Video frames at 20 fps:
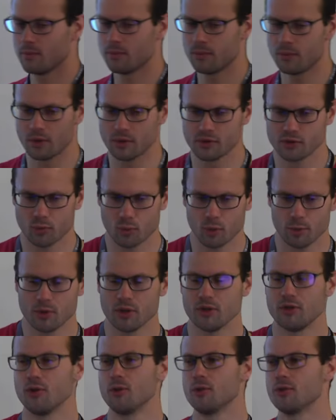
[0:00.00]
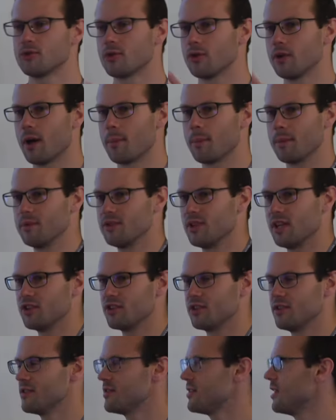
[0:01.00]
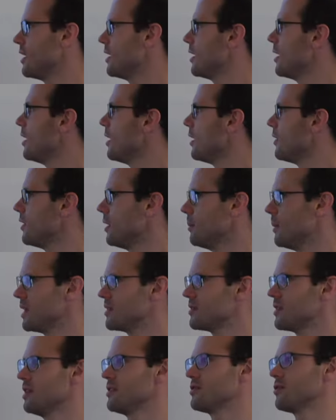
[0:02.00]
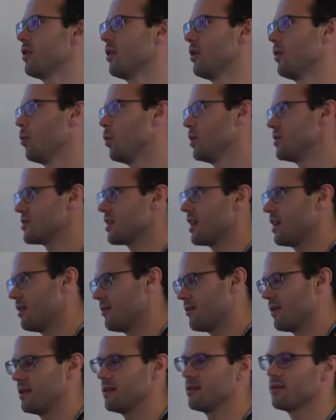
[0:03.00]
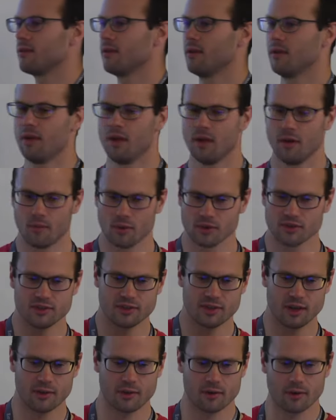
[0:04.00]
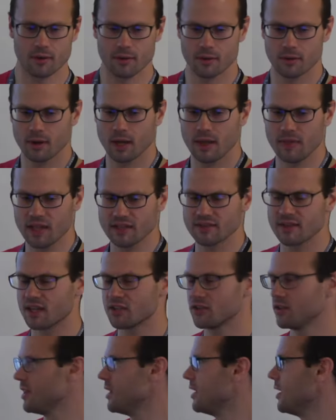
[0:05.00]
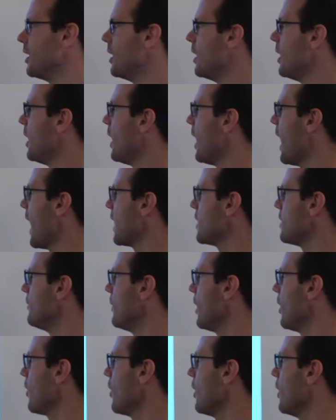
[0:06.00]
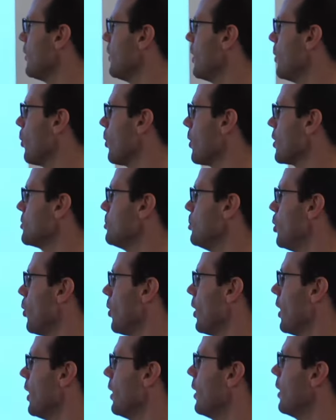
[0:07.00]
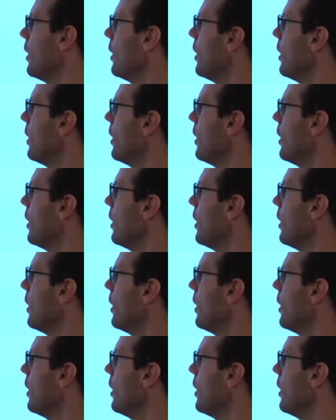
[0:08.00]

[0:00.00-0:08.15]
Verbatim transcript: there is room to do certain optimizations that, that make sense on one side of the fence versus the other. And that's actually an active area that we're exploring